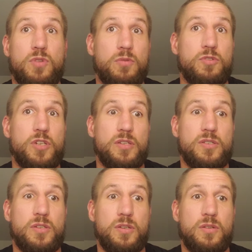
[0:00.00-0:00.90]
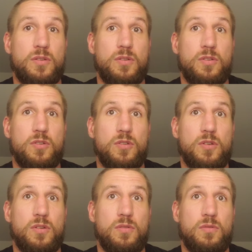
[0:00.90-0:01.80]
don't just
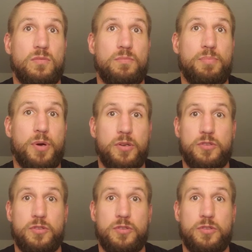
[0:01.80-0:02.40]
put